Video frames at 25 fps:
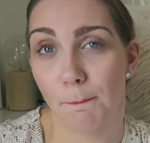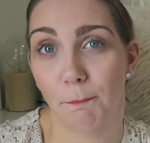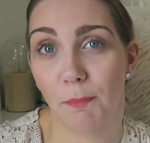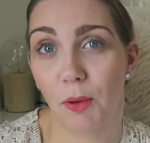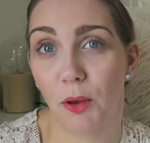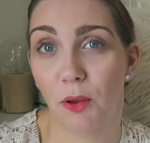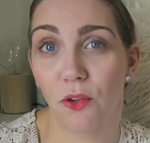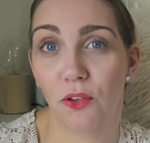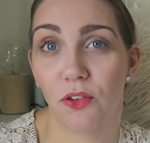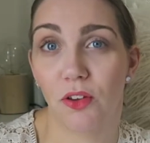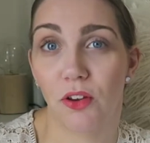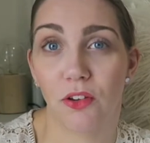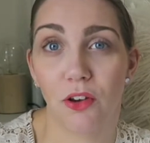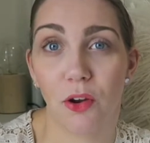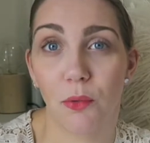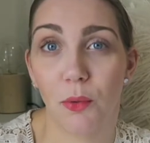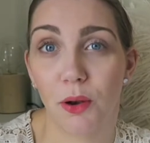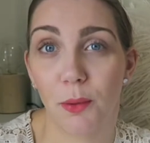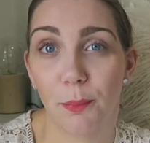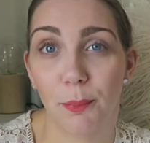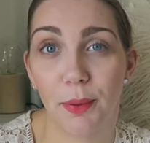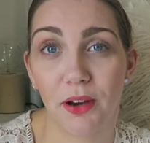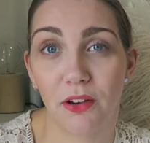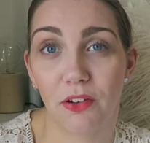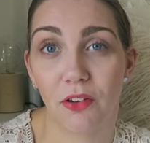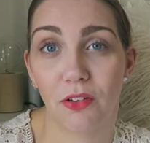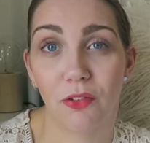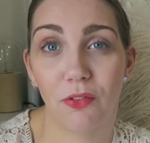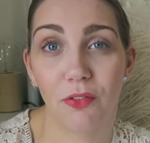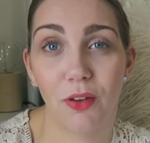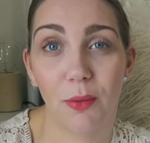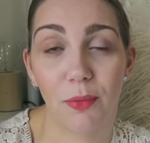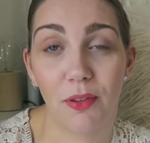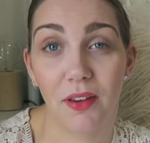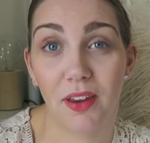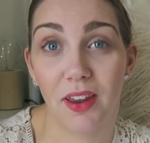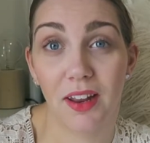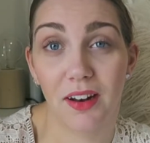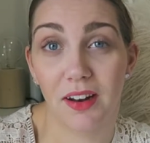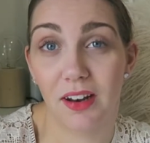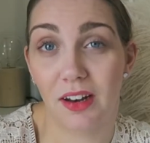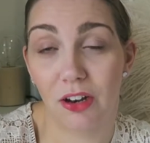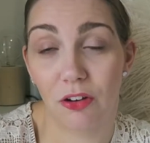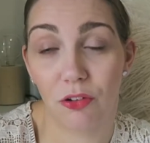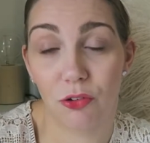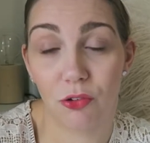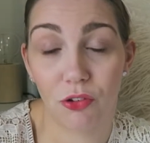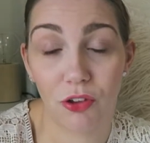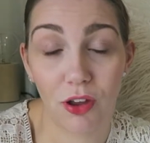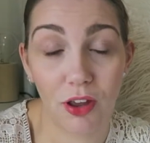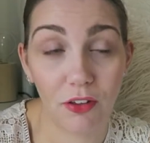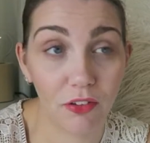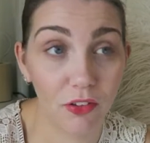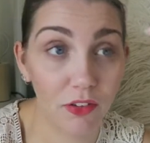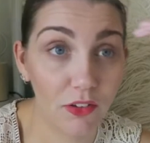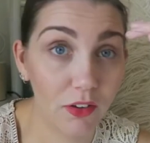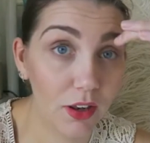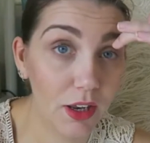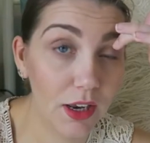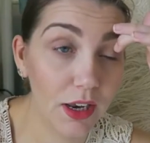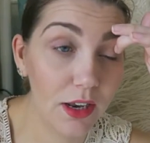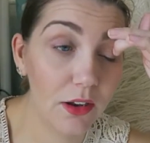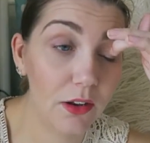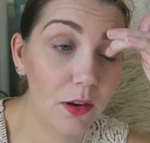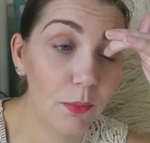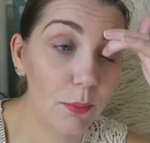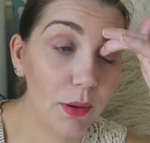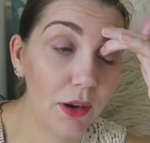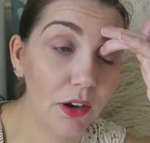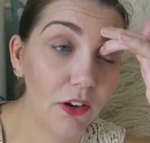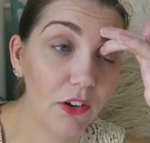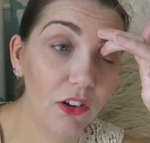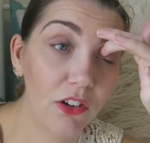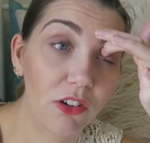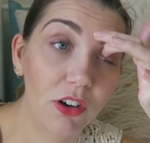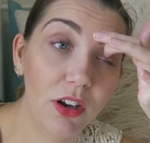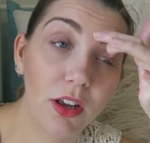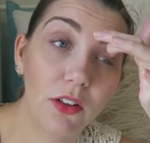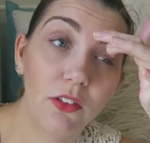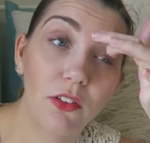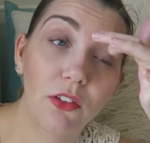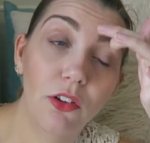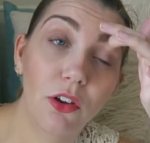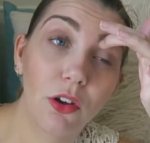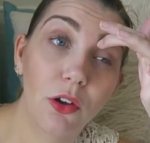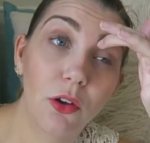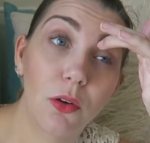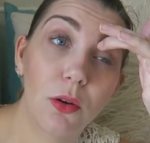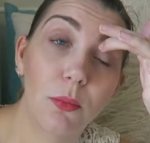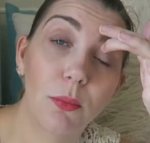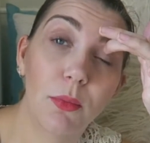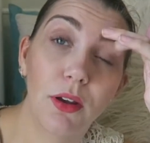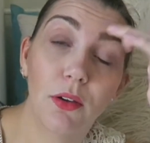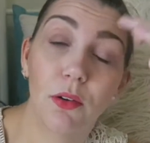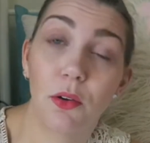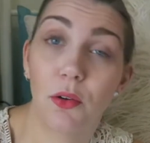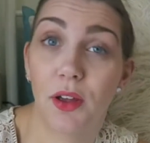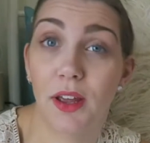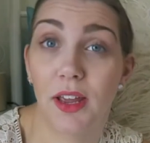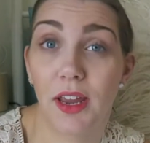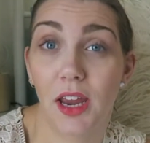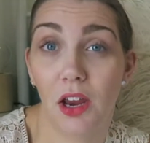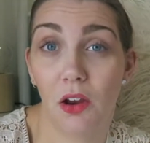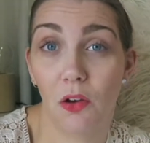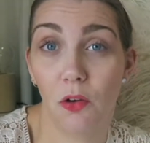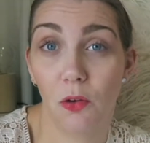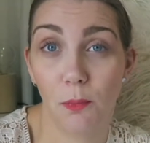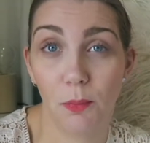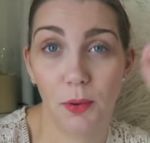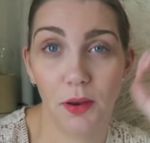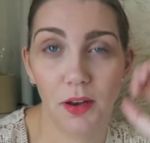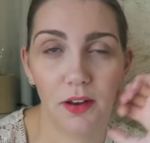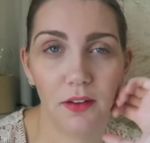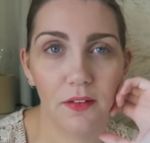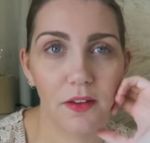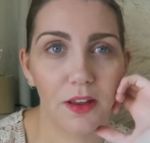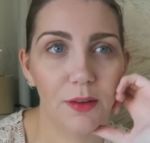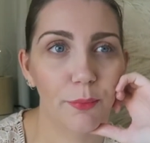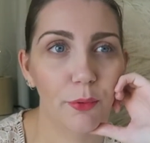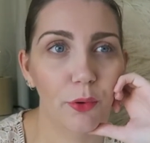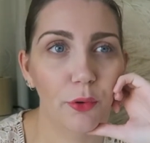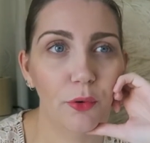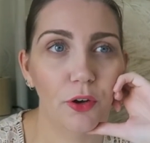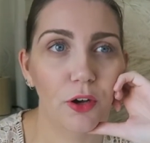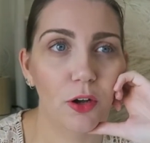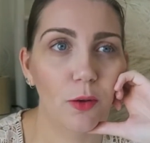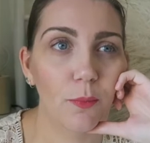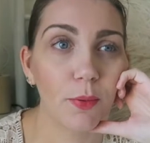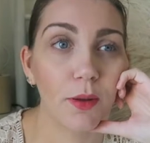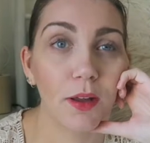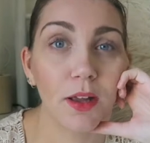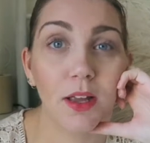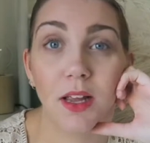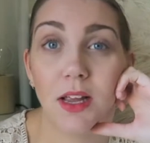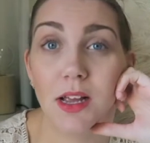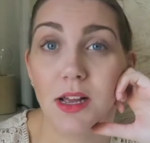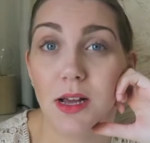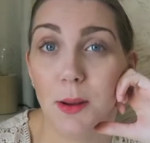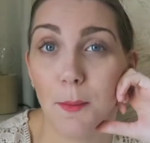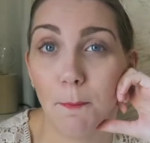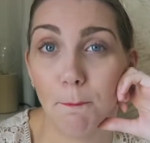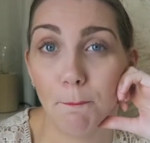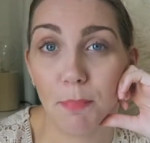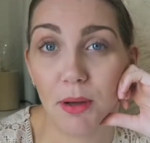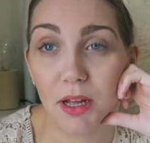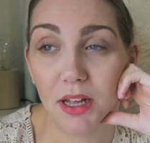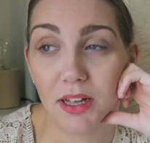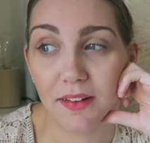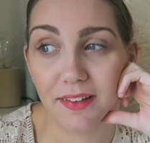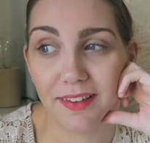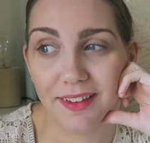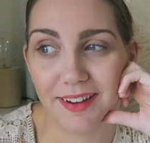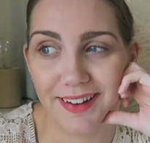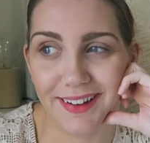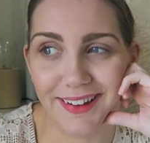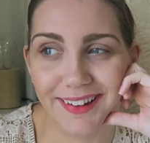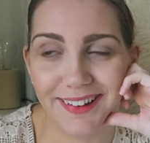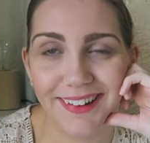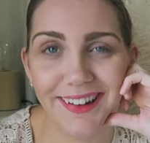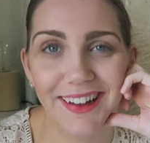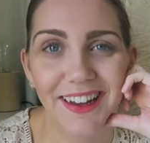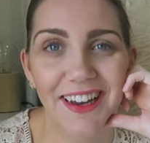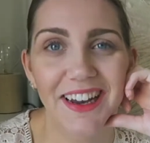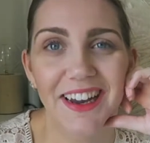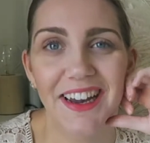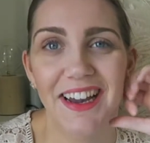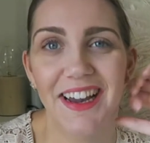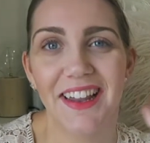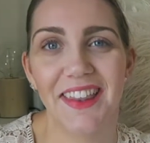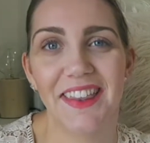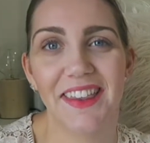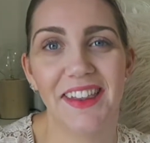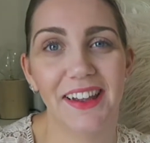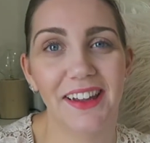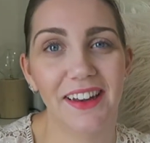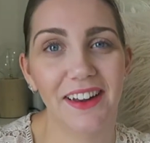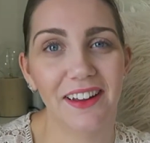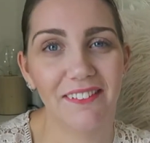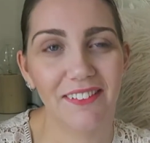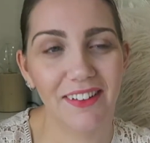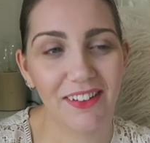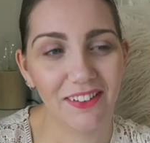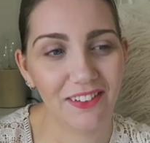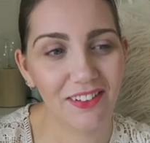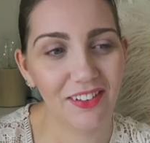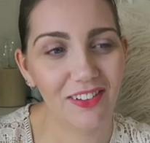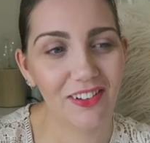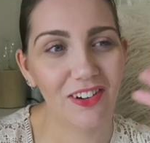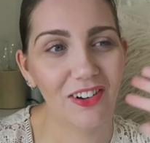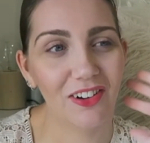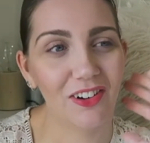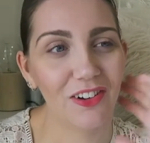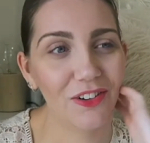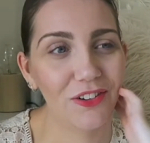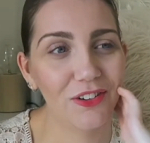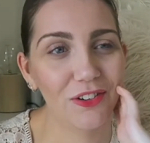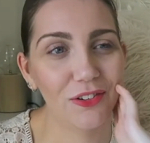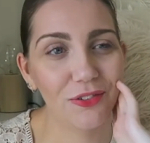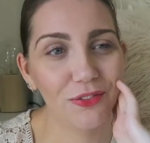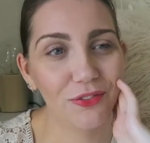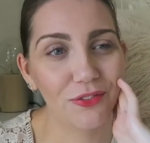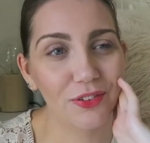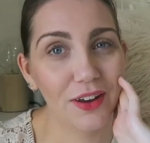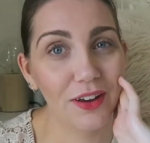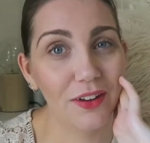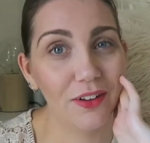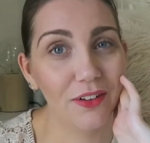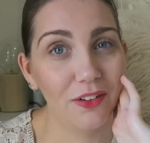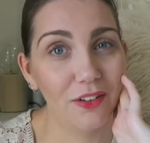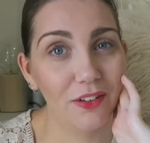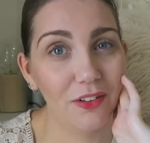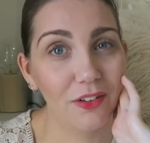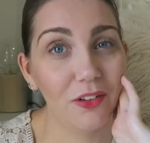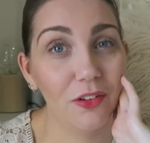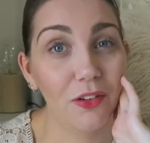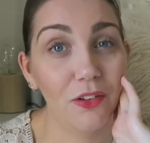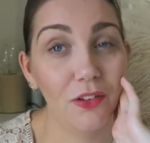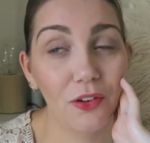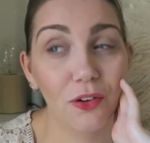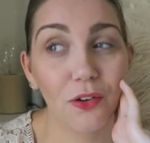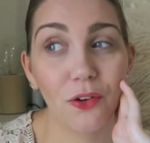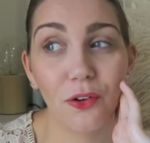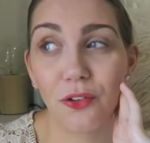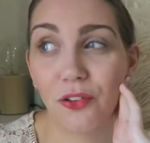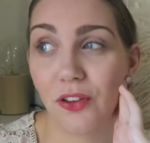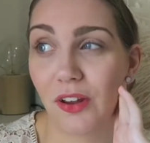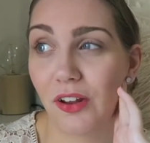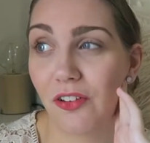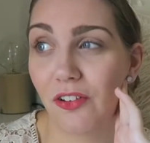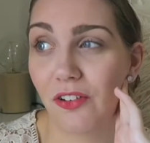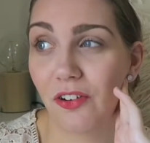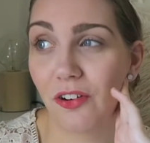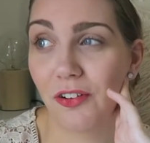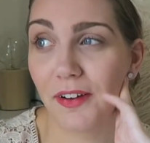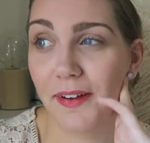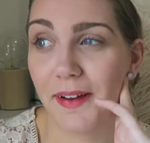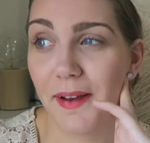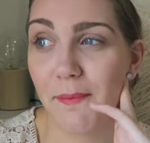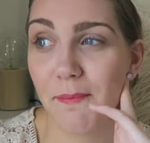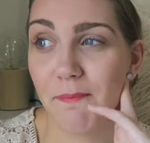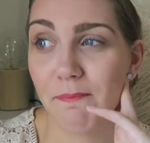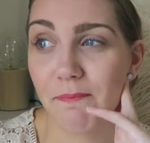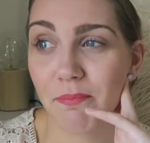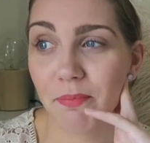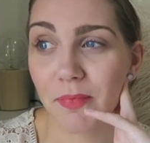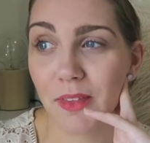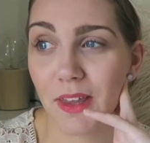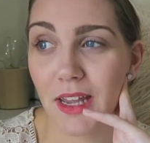because there's no other pictures of them together and he just hasn't deleted the pictures yet. So I'm like, okay, it could be that they broke up. But then I went onto the girl's on the girl's Instagram